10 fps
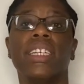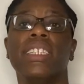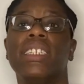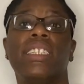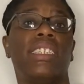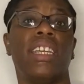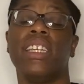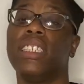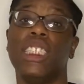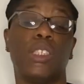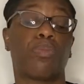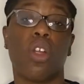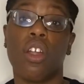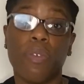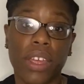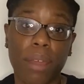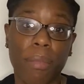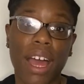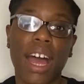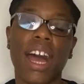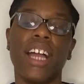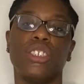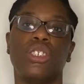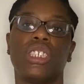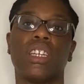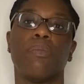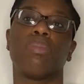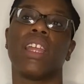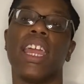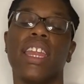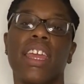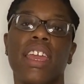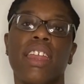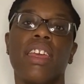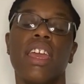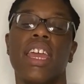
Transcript: She's perfect in my eyes. You're just complaining.